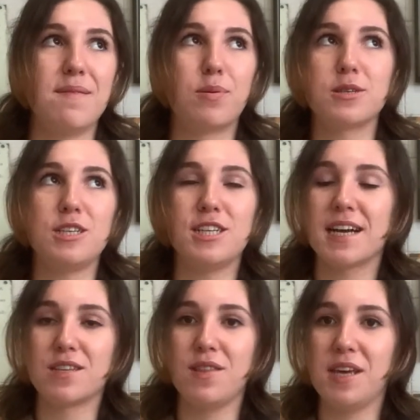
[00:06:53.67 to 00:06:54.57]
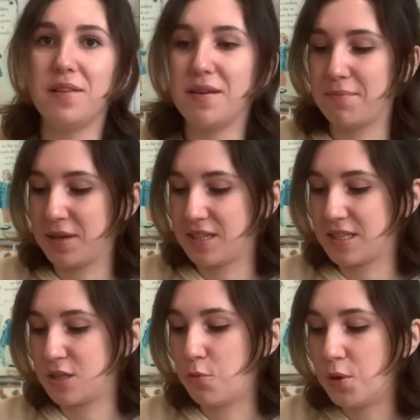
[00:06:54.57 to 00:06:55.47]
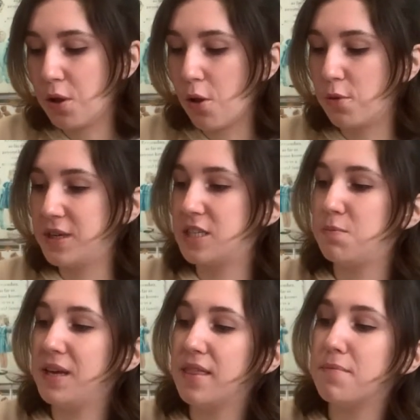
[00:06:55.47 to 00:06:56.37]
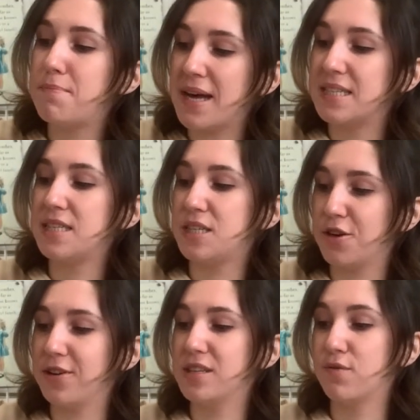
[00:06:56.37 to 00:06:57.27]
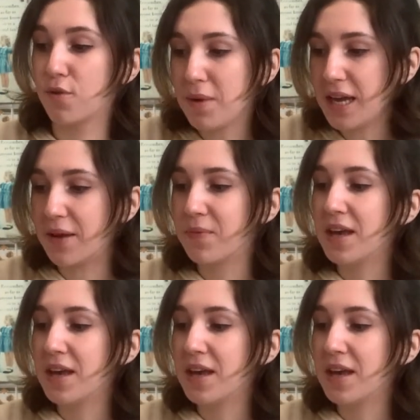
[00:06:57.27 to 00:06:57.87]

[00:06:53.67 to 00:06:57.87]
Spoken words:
Percy Jackson and the Olympians will always be the best series for me,